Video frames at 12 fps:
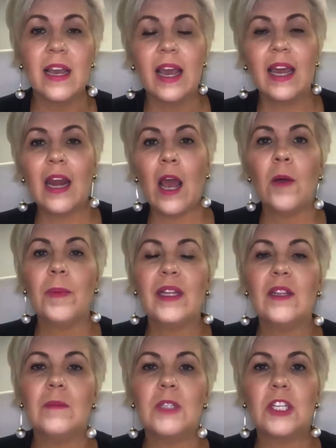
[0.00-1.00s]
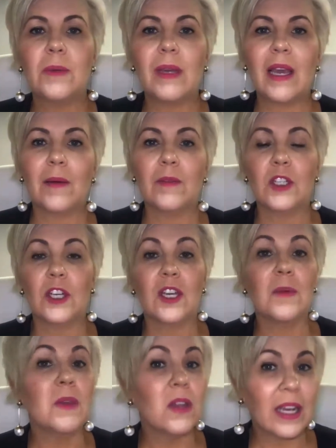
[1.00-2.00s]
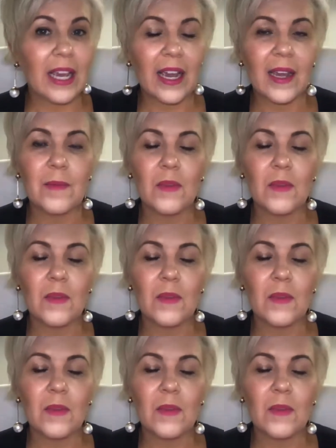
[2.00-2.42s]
and helping them to be able to communicate